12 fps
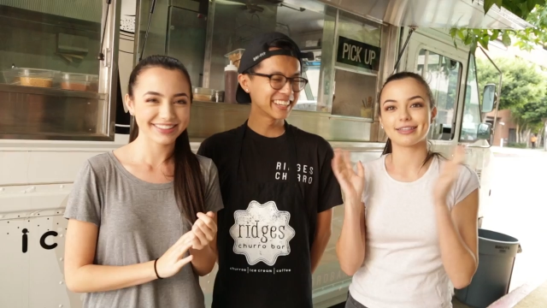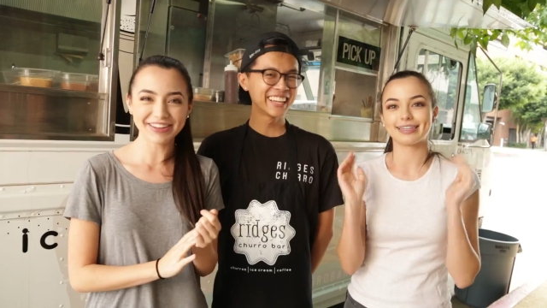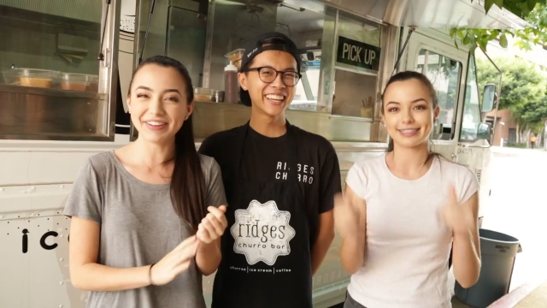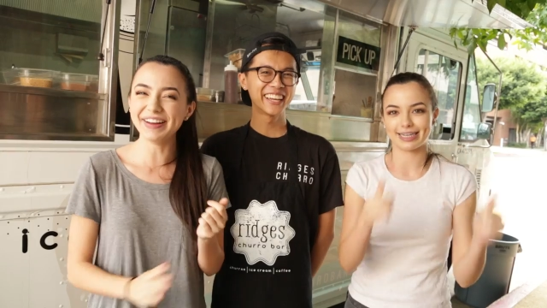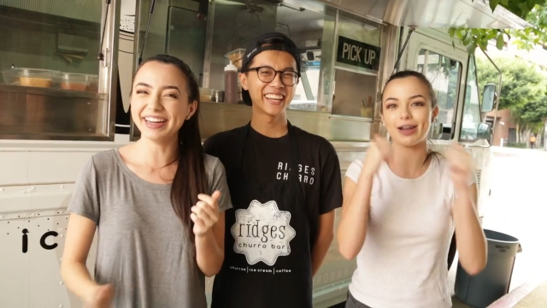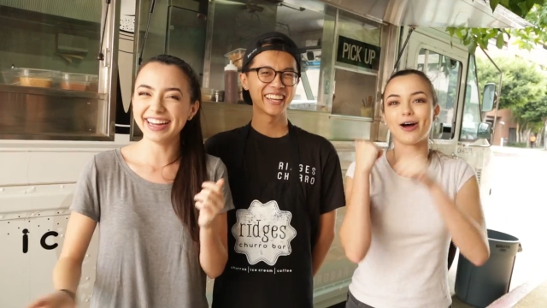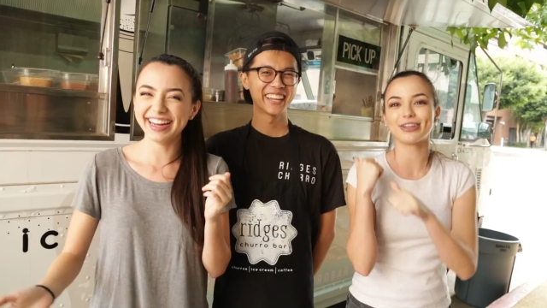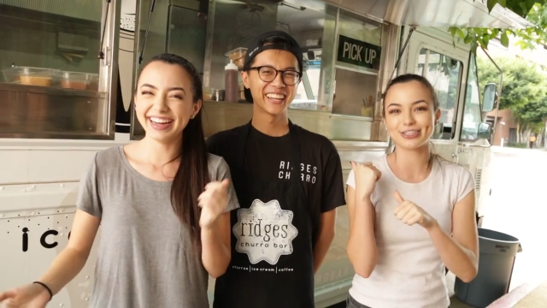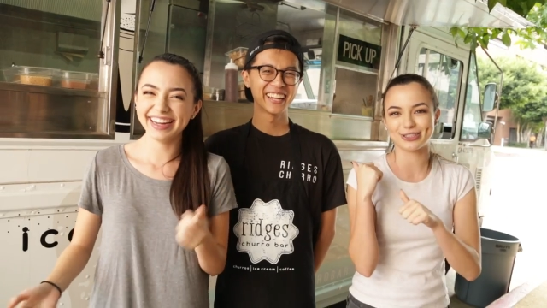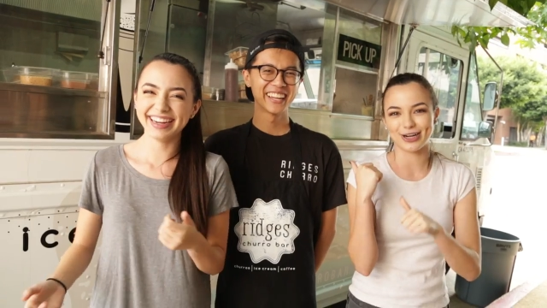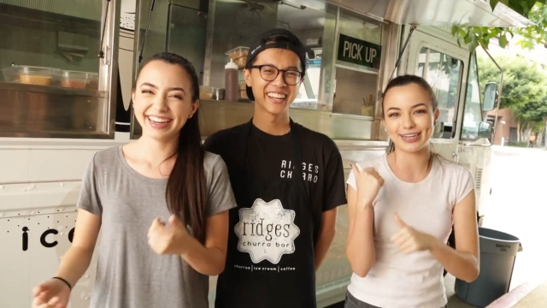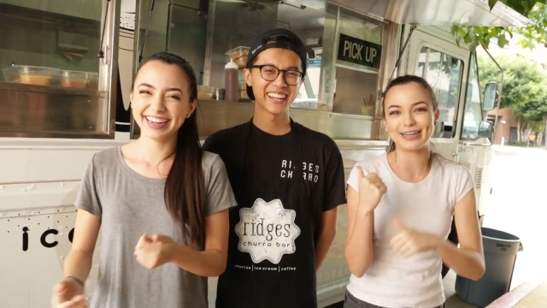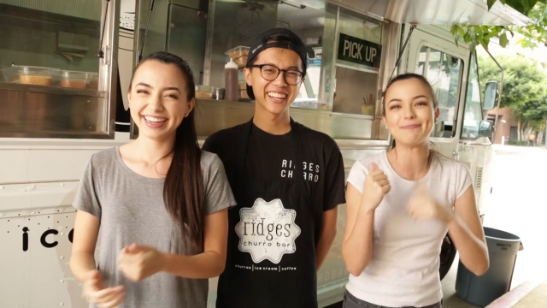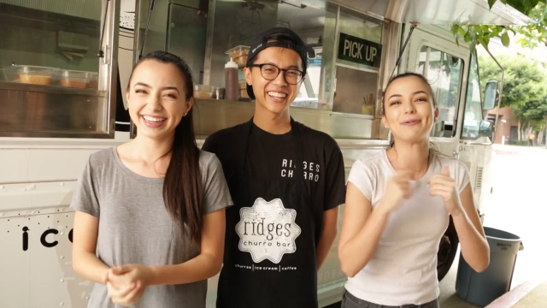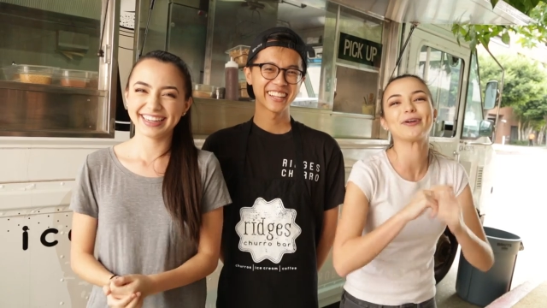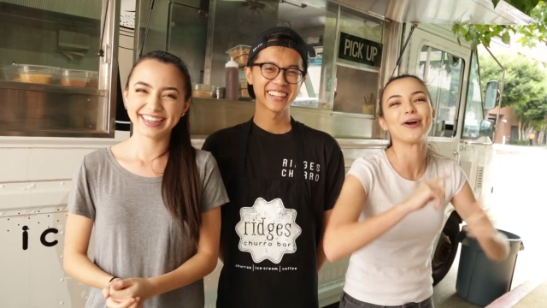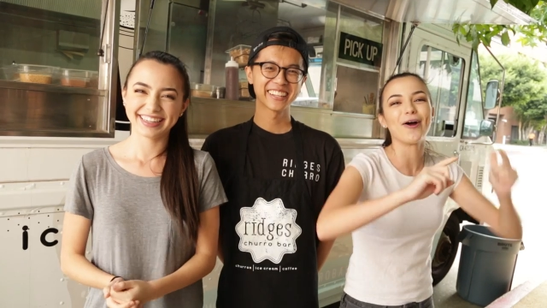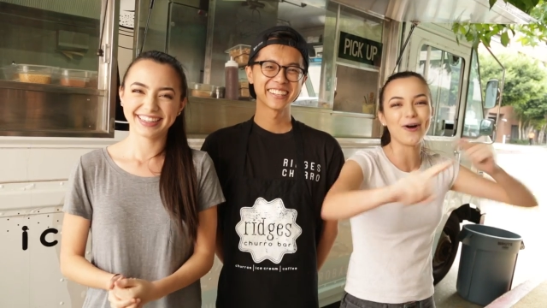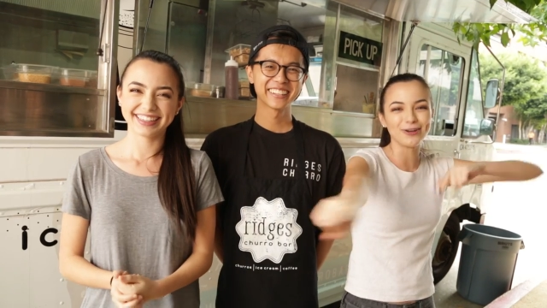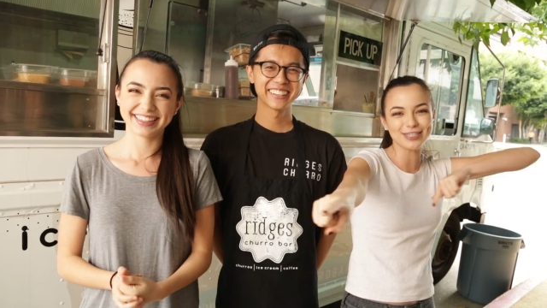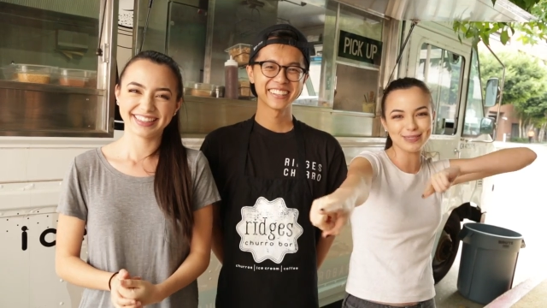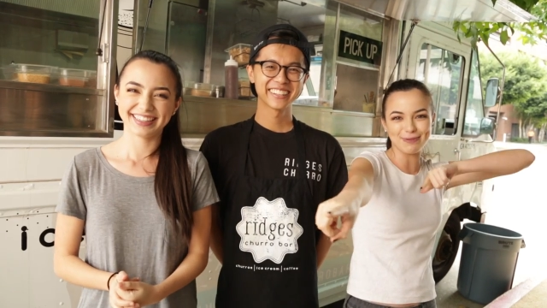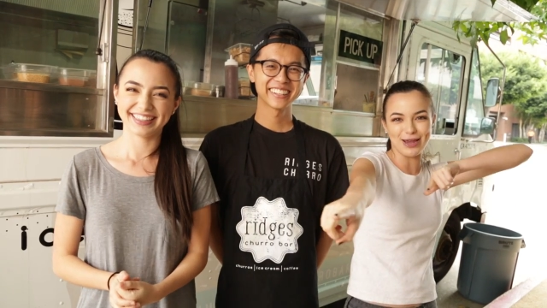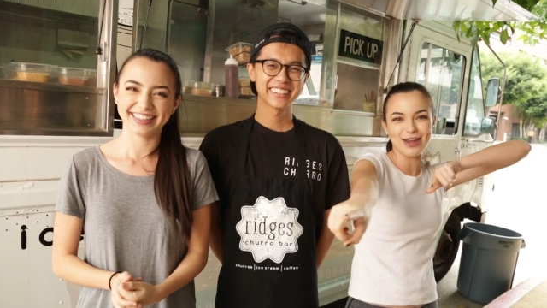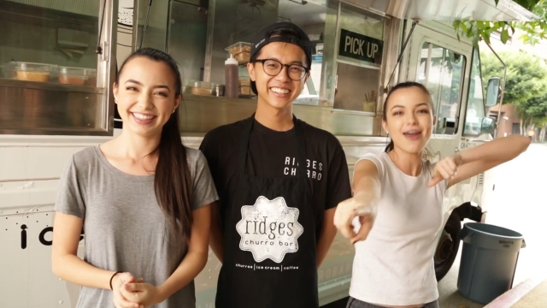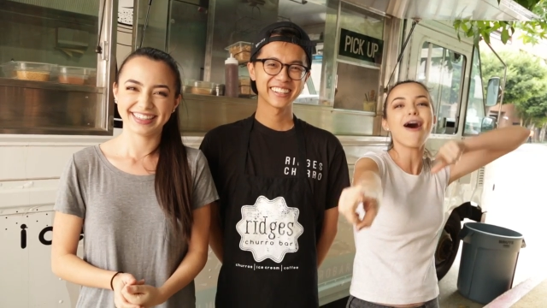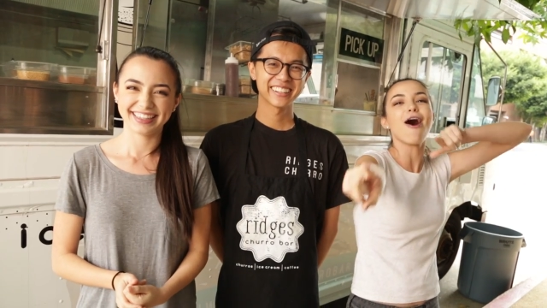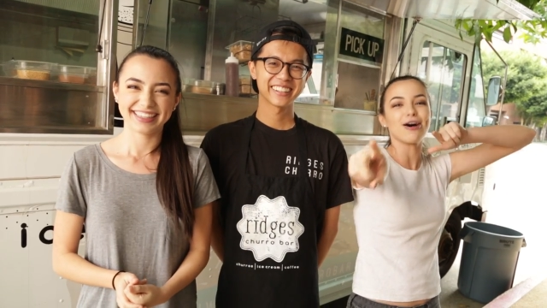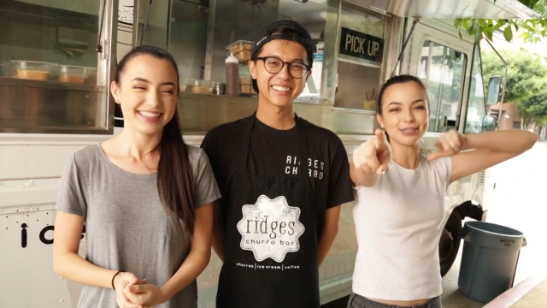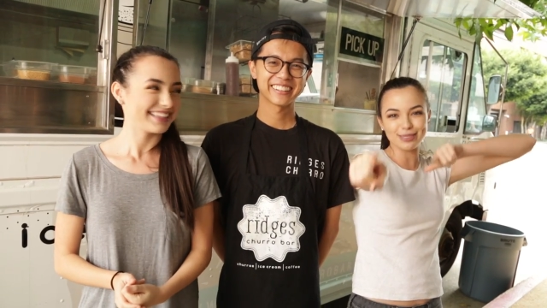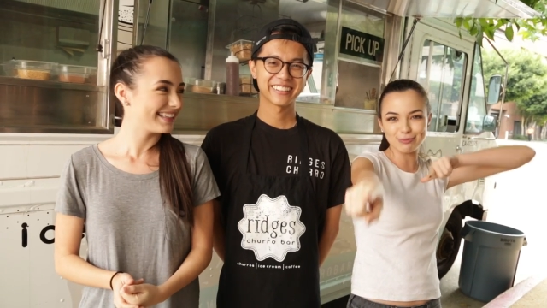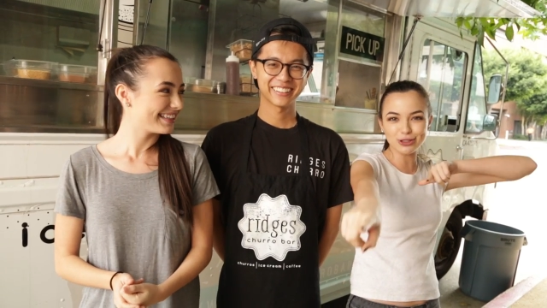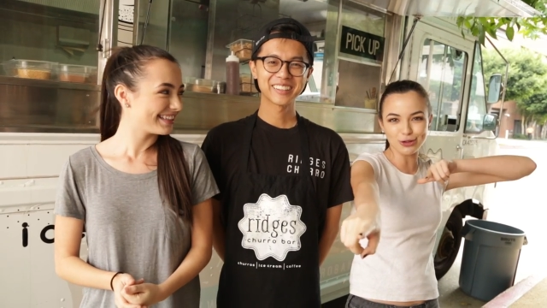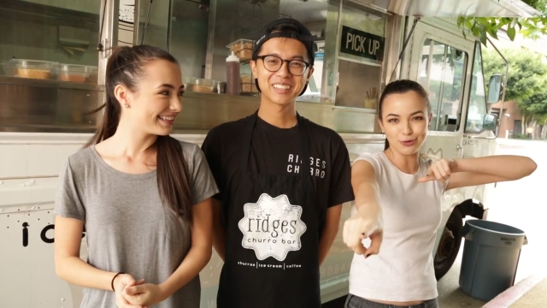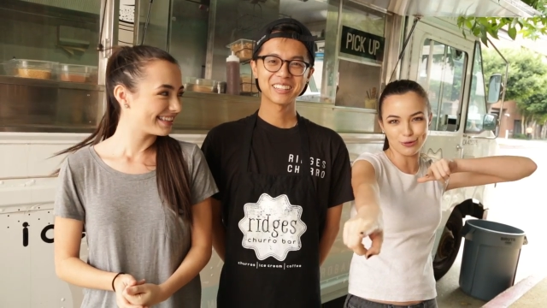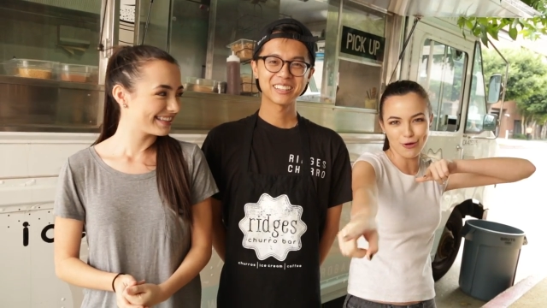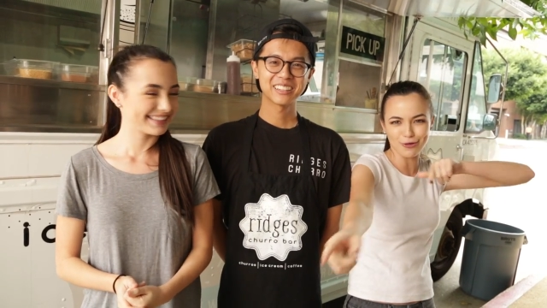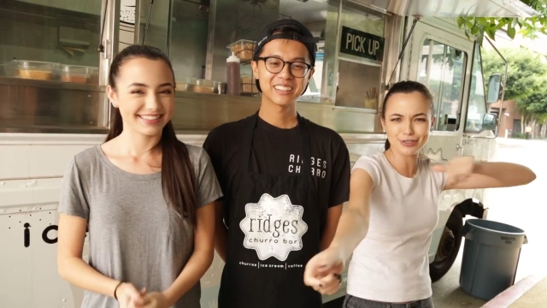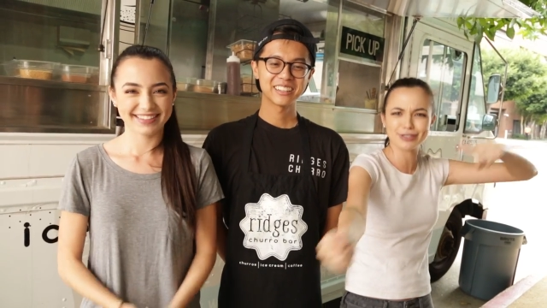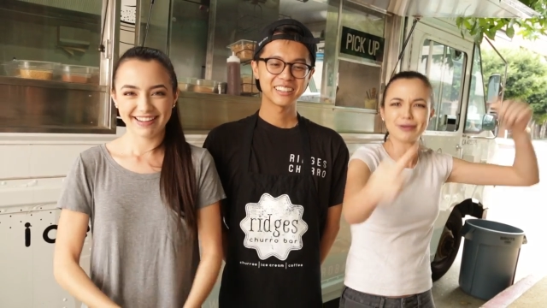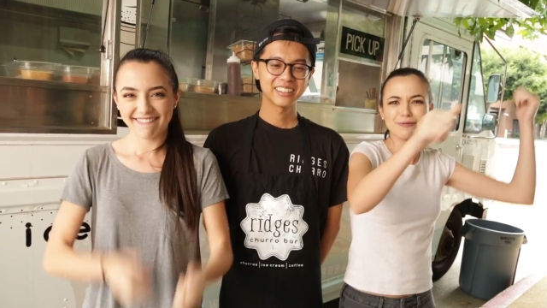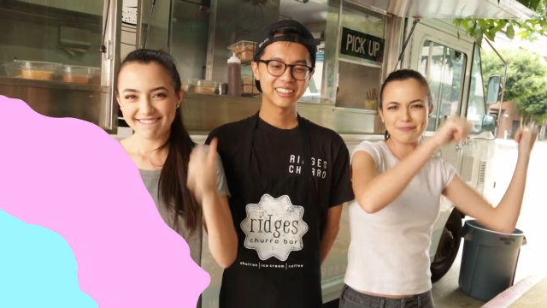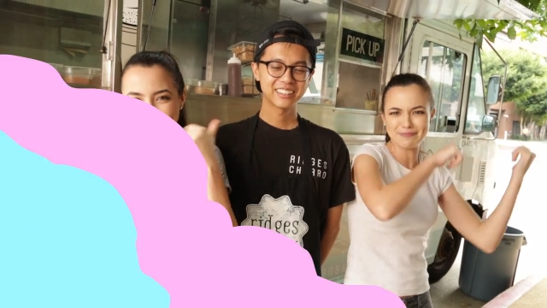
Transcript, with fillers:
Speaker 1: So let's get on the truck and put our own spin on some churros.